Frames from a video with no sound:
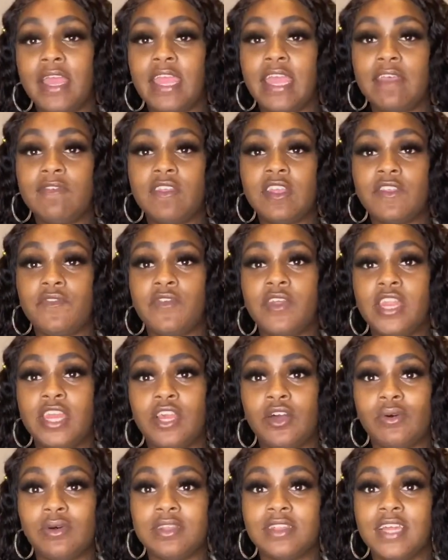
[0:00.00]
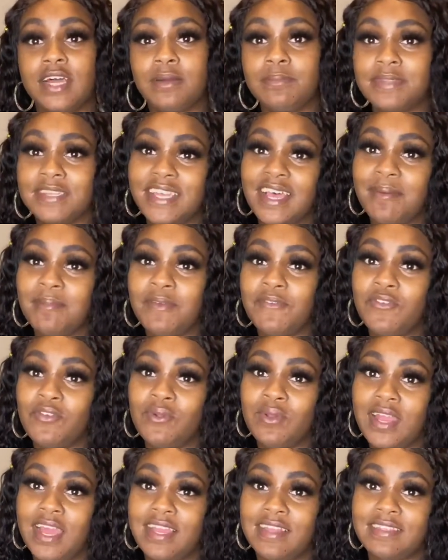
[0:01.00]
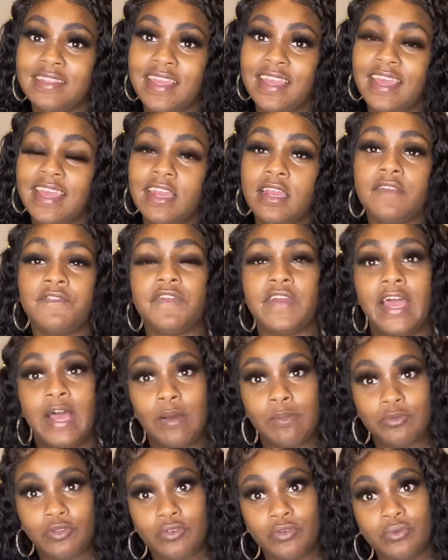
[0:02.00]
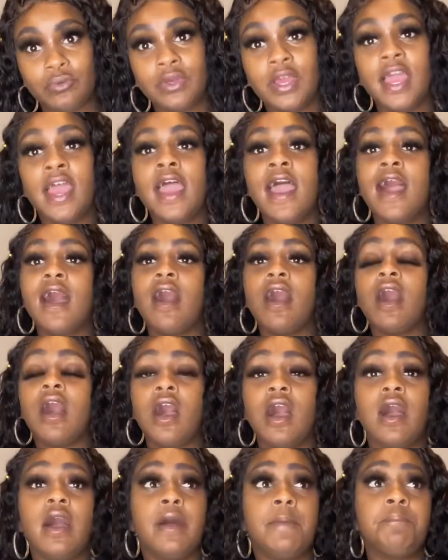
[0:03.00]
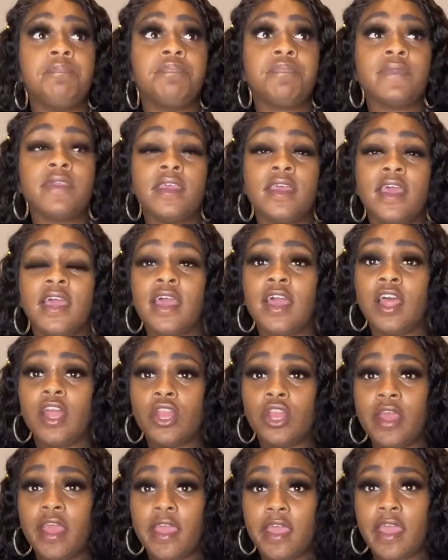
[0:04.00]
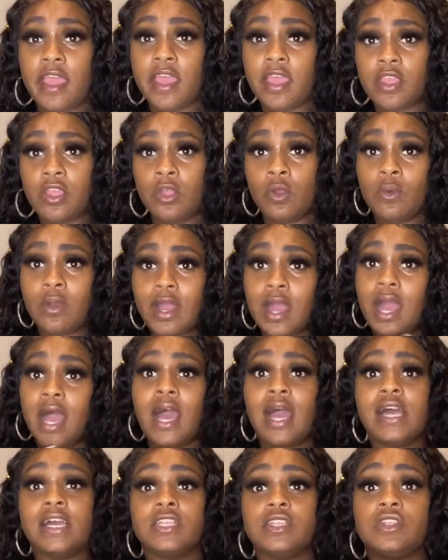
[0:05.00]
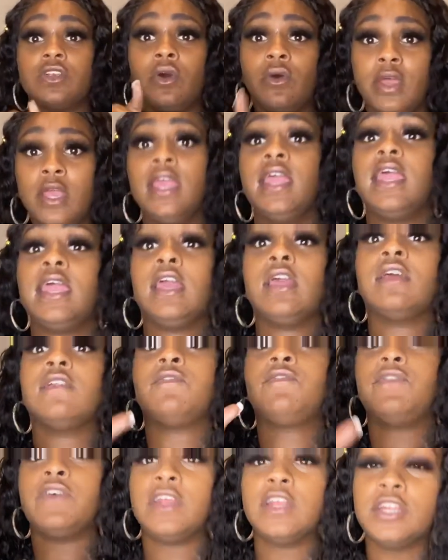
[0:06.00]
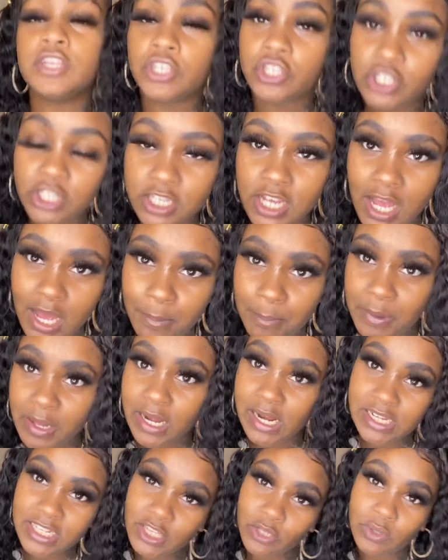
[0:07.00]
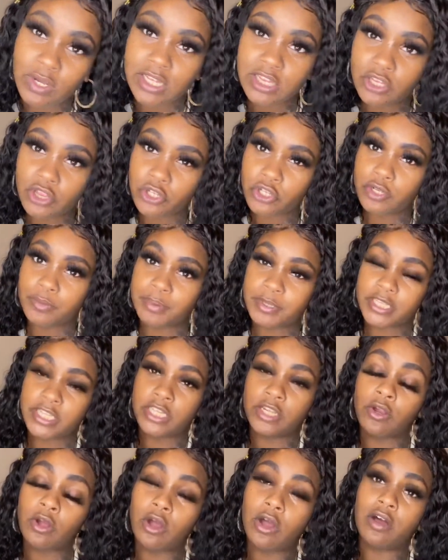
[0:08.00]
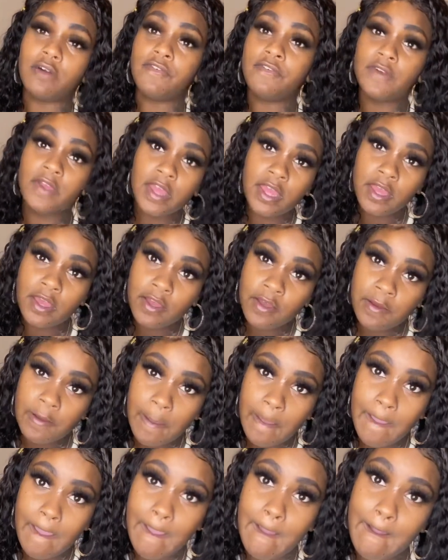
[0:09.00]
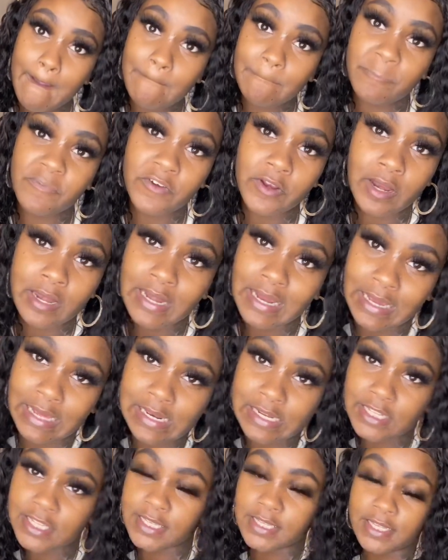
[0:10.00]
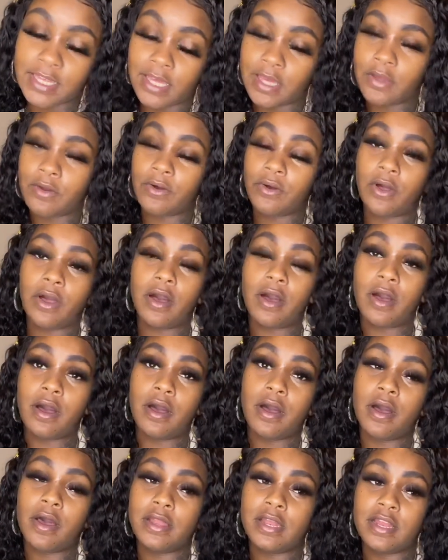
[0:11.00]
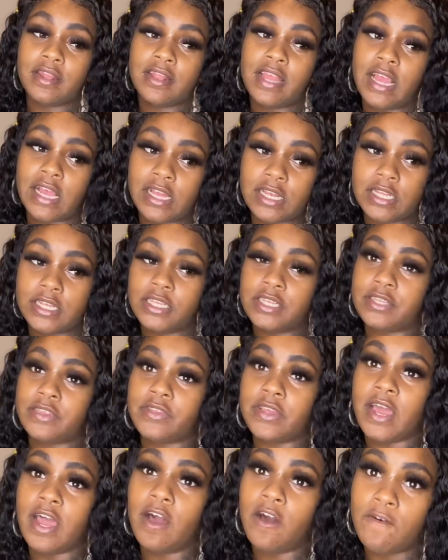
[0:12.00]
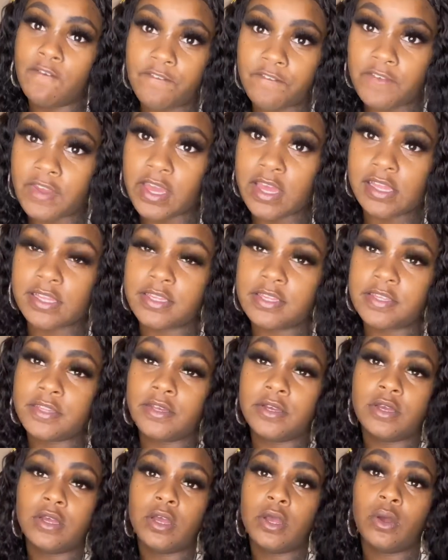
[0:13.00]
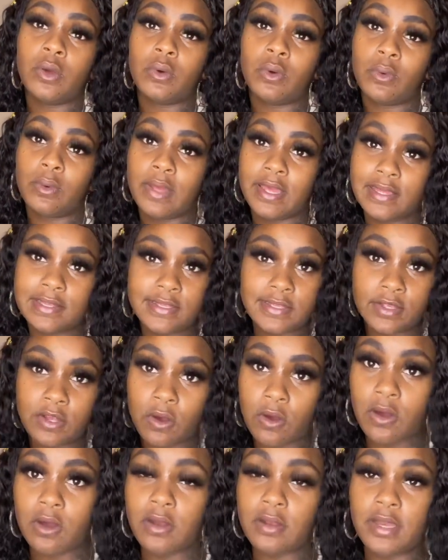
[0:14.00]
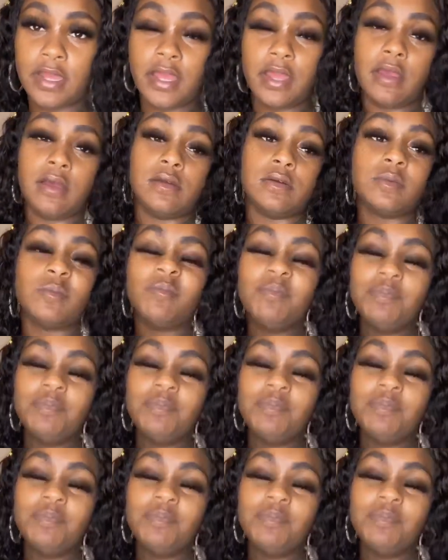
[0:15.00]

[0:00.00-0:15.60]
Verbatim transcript: give this video a thumbs up if you liked it and if it helped you. Um, and you guys, go ahead and finish shopping. I still got the 30% off um, for the necklace and uh, the necklace, the outfits. It's all there.